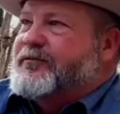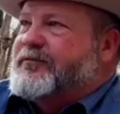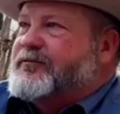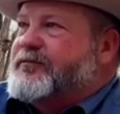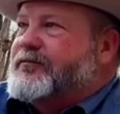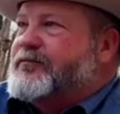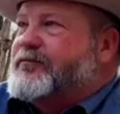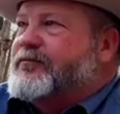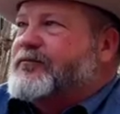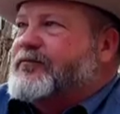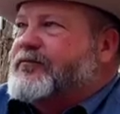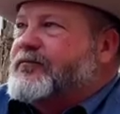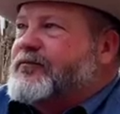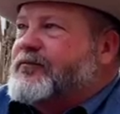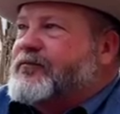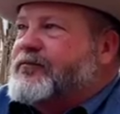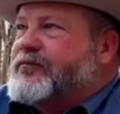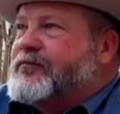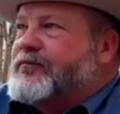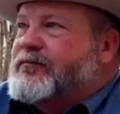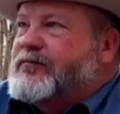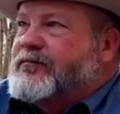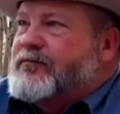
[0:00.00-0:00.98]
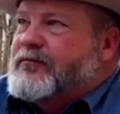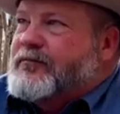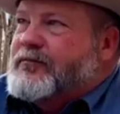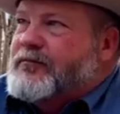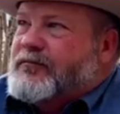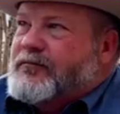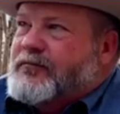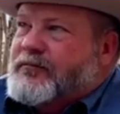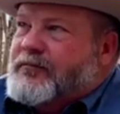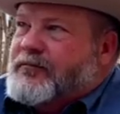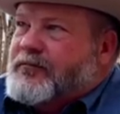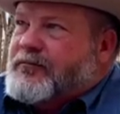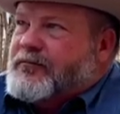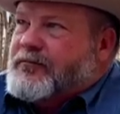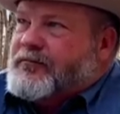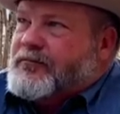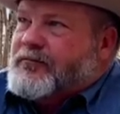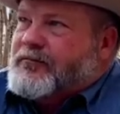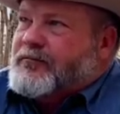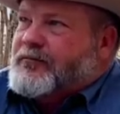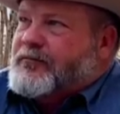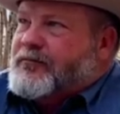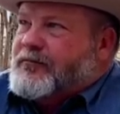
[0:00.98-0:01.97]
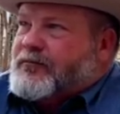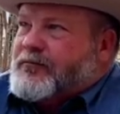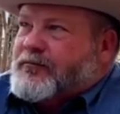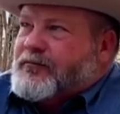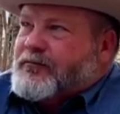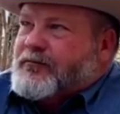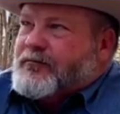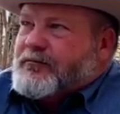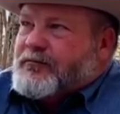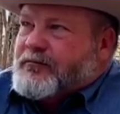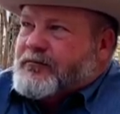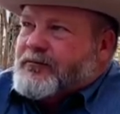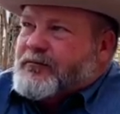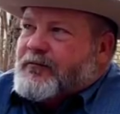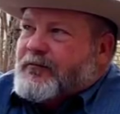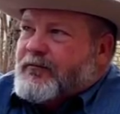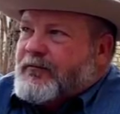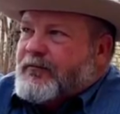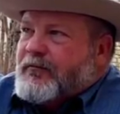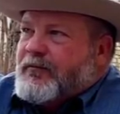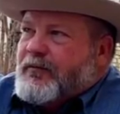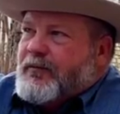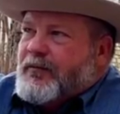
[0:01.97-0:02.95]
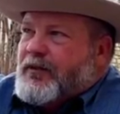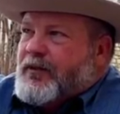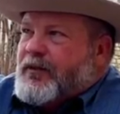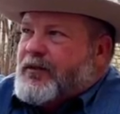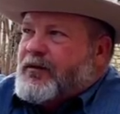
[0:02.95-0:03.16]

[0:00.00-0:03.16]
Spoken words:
This person isn't speaking.